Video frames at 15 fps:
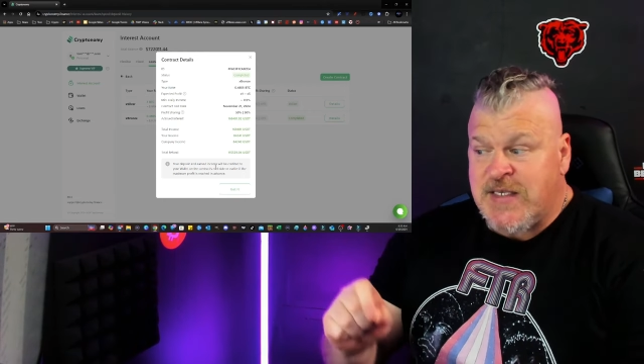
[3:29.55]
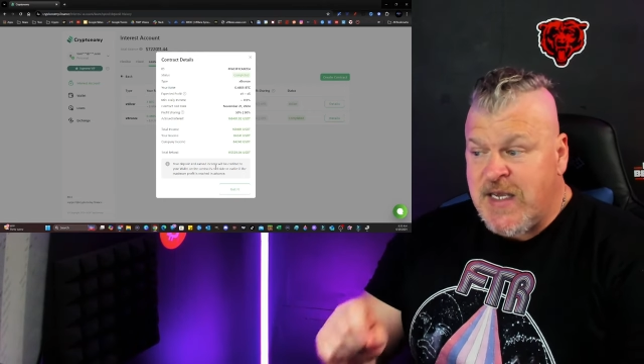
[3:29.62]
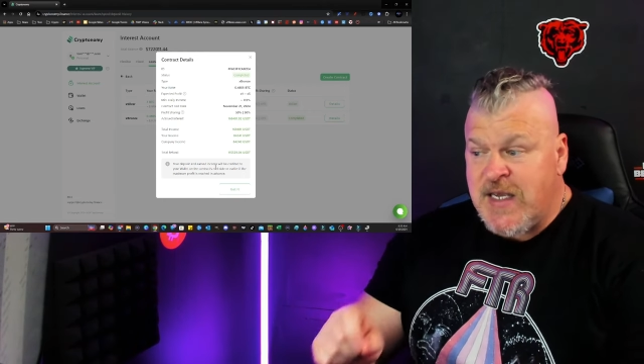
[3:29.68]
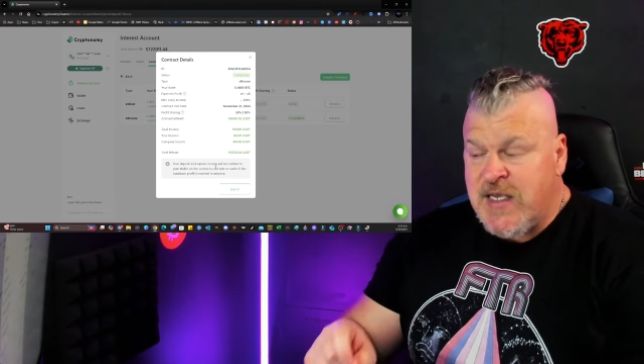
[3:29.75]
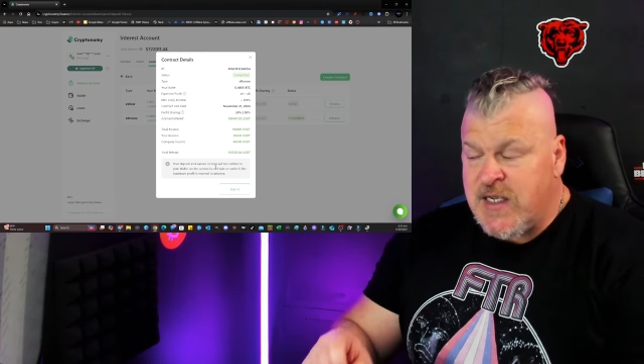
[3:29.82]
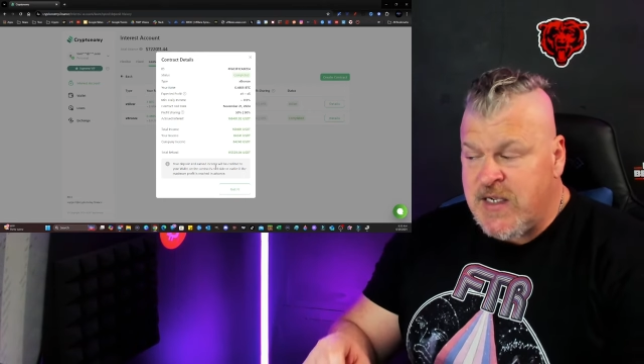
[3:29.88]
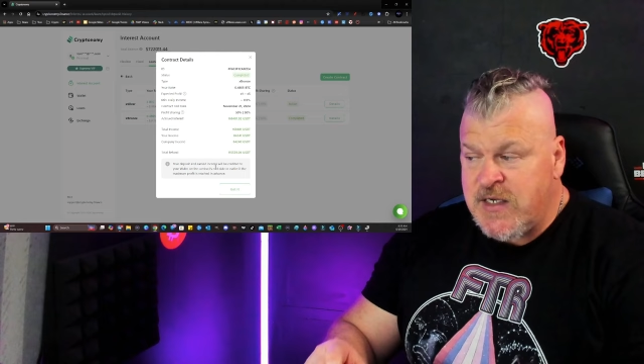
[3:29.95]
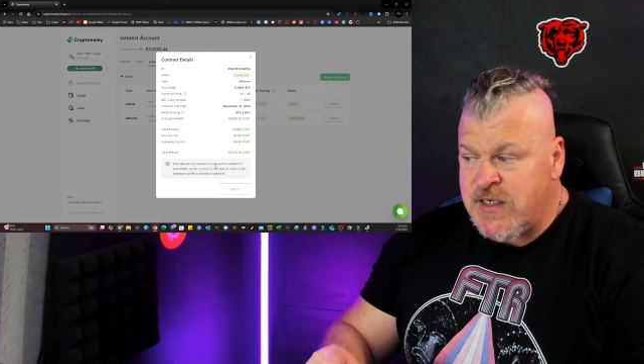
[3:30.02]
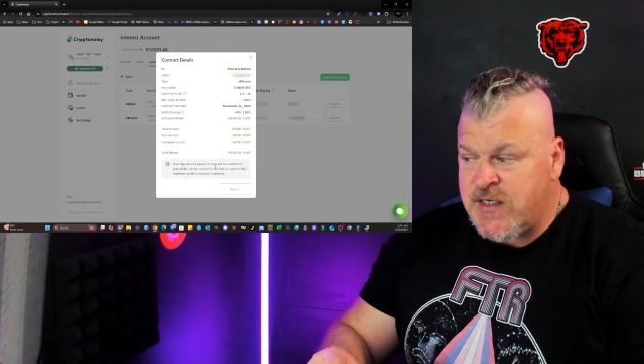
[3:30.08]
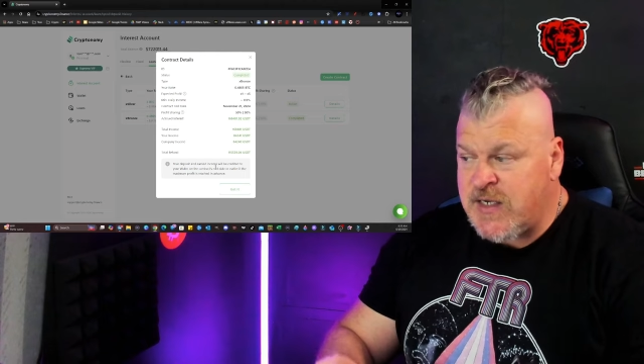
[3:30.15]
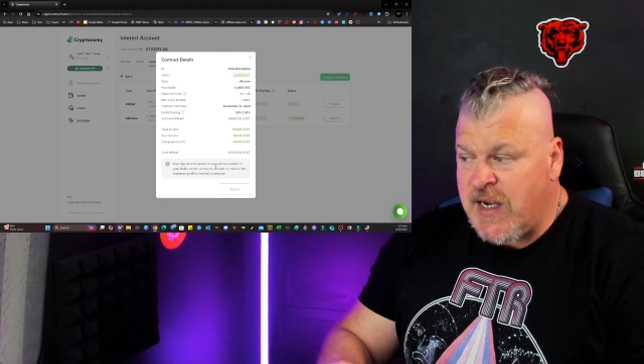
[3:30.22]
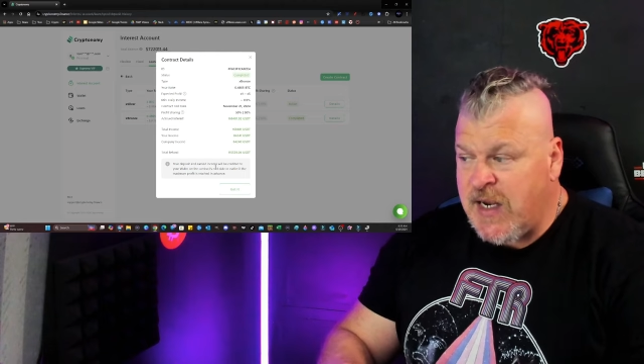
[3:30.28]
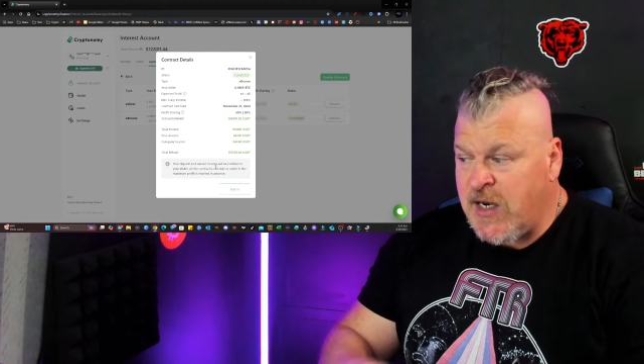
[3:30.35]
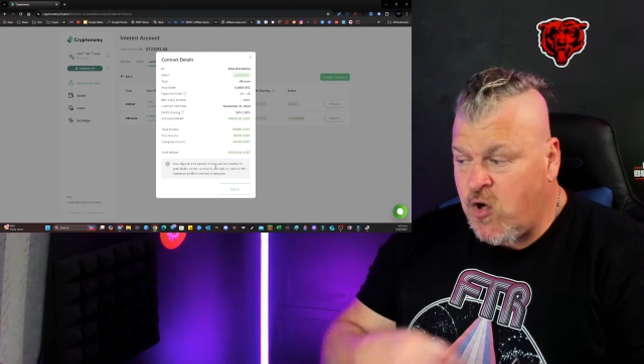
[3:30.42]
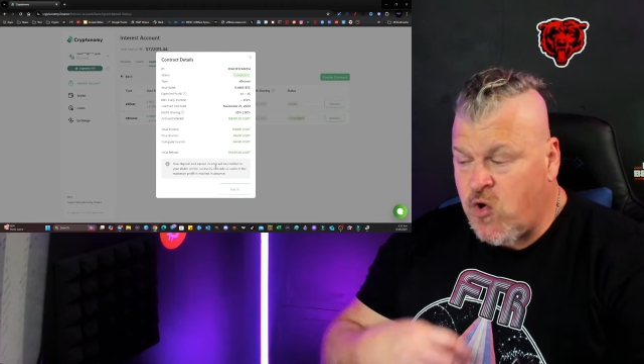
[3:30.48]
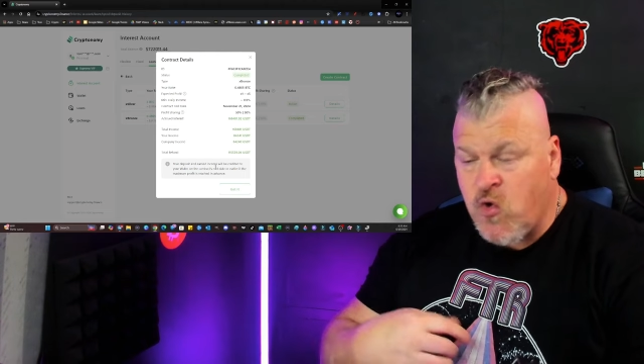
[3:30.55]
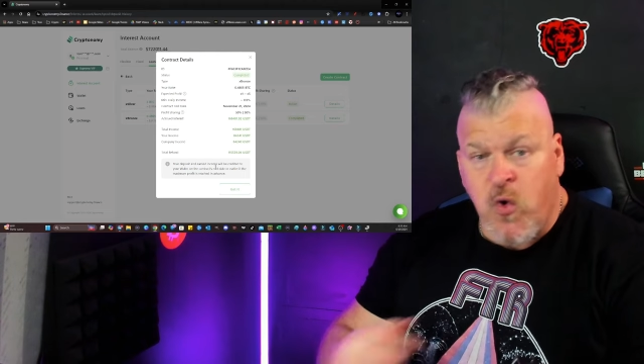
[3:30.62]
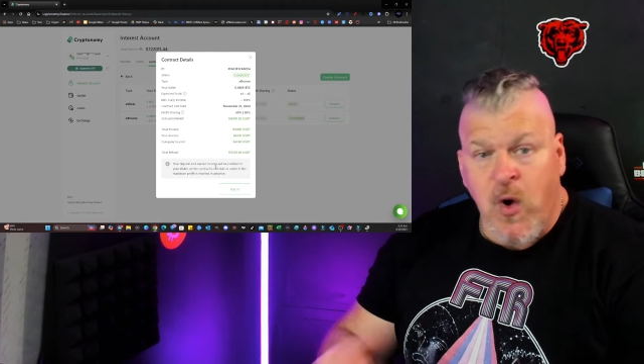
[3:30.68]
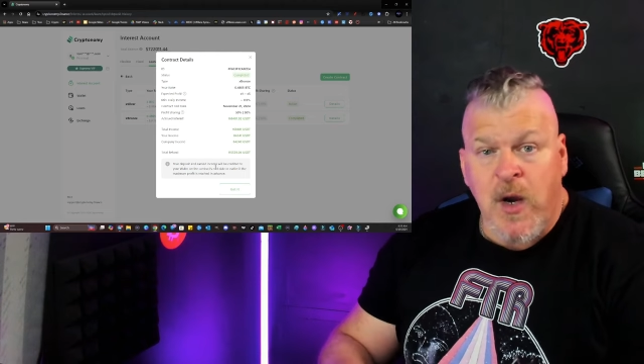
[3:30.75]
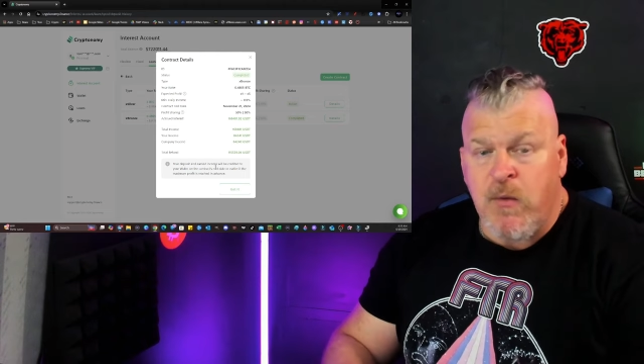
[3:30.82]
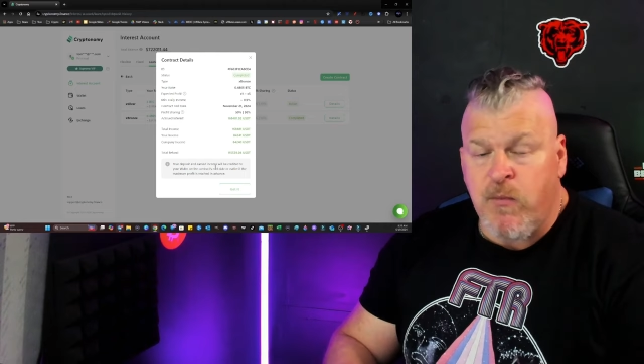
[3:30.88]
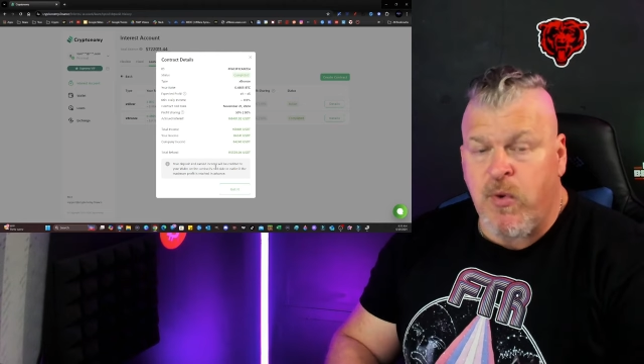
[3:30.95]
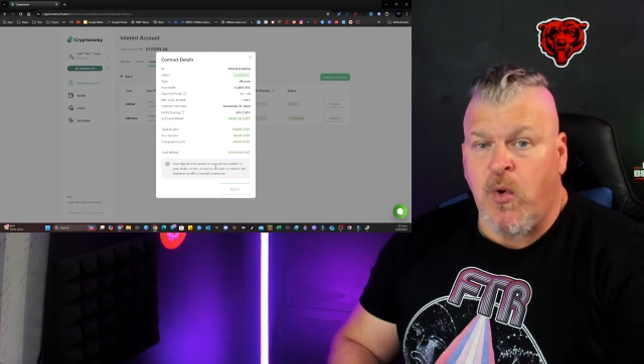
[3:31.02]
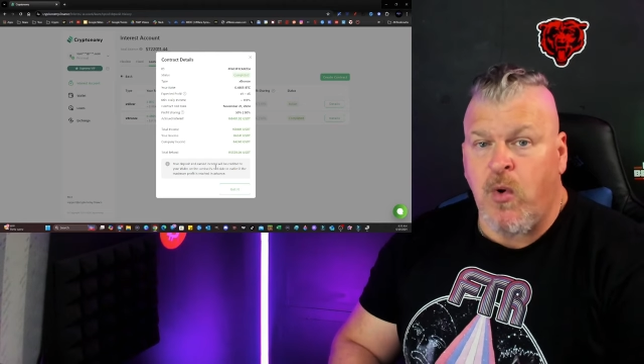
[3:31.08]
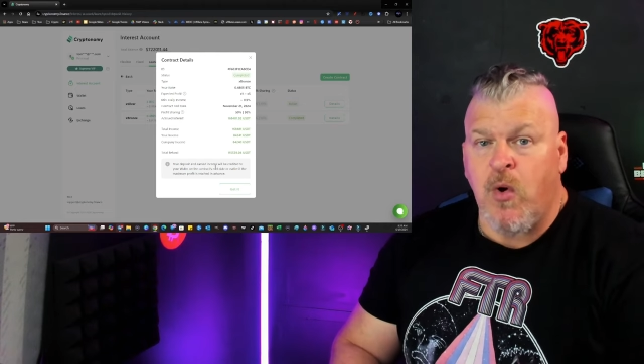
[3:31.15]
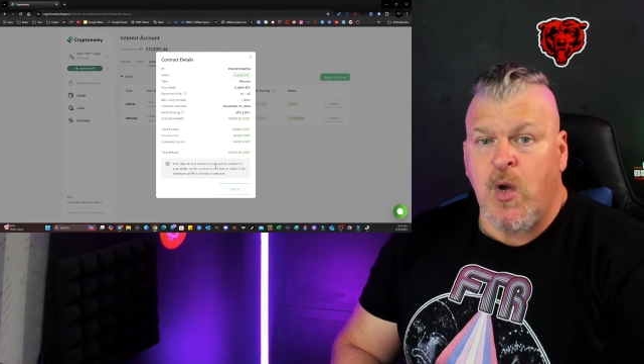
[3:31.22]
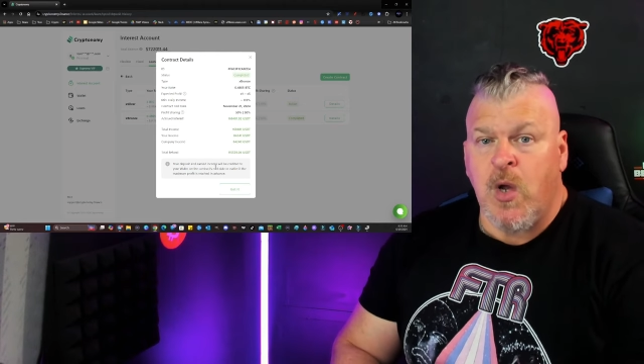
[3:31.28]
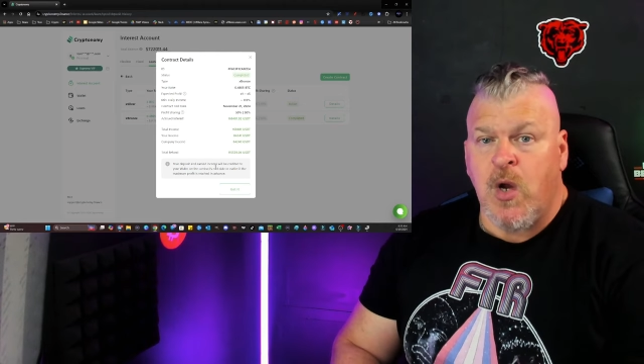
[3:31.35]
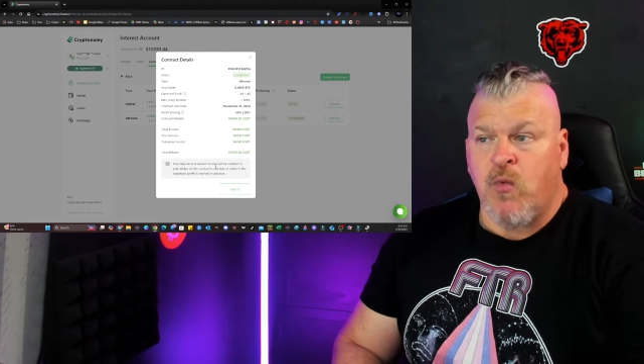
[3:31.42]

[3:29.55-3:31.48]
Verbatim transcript: is an incredible